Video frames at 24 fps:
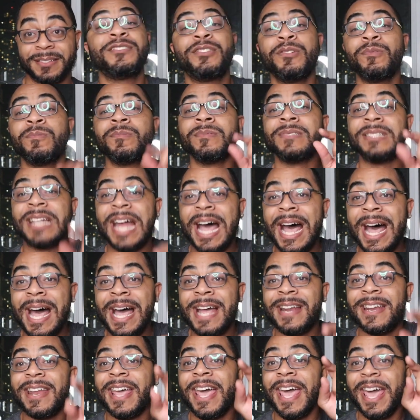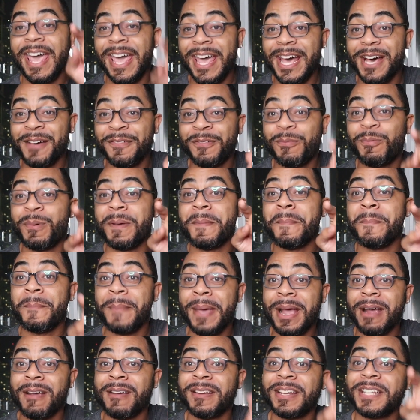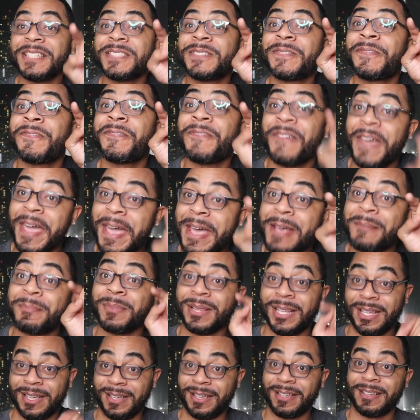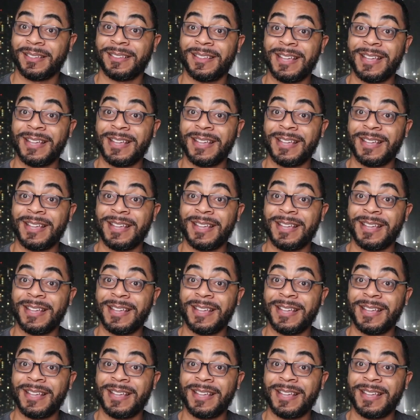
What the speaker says: Do not F with Meredith's family.